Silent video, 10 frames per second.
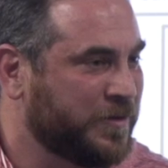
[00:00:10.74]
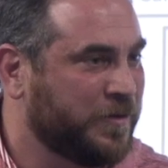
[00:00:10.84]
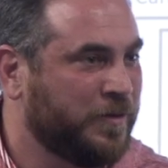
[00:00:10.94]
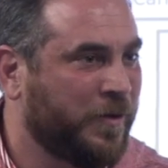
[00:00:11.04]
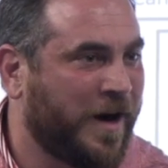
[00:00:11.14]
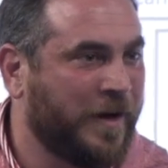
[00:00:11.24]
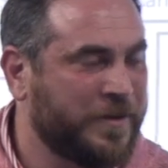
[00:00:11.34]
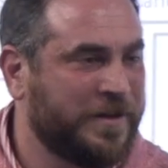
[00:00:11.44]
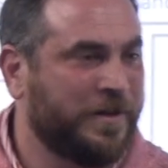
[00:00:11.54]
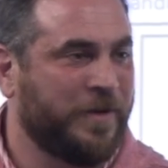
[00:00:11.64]
school, where I
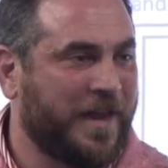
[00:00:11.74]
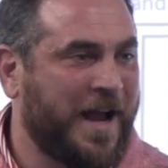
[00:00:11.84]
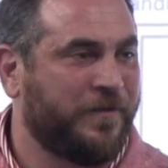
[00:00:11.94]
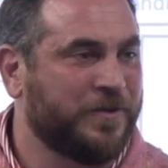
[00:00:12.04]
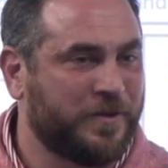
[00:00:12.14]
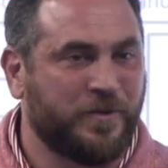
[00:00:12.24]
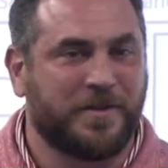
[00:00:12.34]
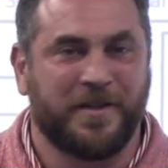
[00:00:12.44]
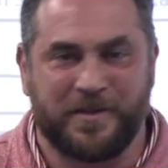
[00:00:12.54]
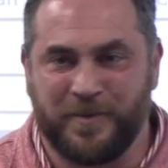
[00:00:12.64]
was dealing with half the school's
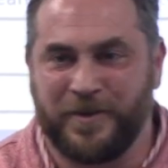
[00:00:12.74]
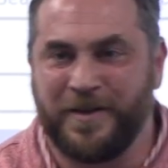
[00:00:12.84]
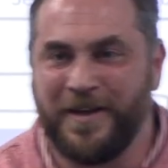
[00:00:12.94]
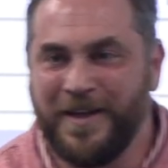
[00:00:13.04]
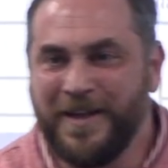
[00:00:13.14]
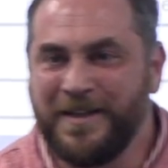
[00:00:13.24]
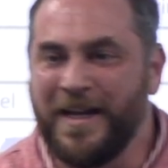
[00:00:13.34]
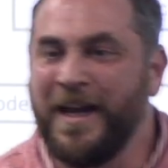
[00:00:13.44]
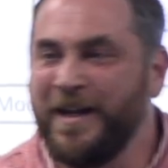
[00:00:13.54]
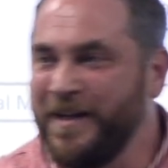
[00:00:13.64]
discipline
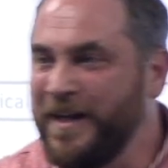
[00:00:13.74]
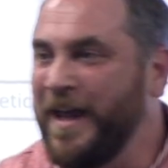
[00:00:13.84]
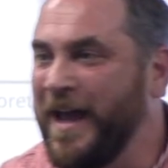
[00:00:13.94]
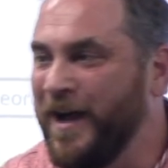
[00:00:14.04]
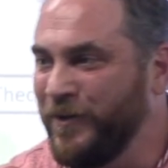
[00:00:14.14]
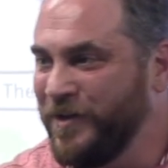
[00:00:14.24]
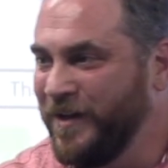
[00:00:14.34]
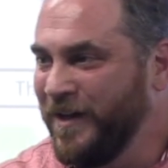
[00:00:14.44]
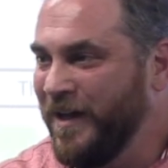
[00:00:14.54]
day in and day out.